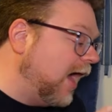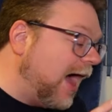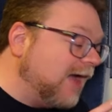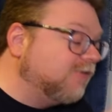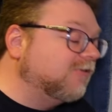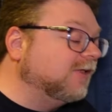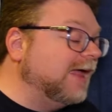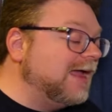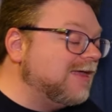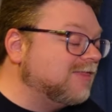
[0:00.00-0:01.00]
I
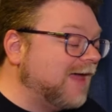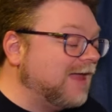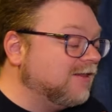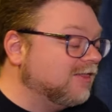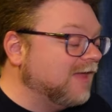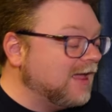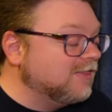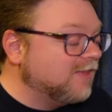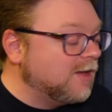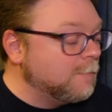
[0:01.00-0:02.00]
slay that they
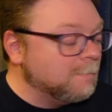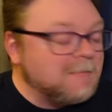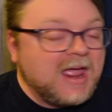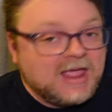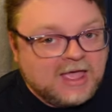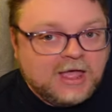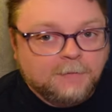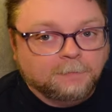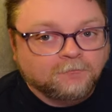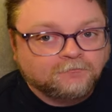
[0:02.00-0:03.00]
them
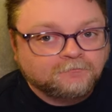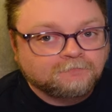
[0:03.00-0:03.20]
mayhem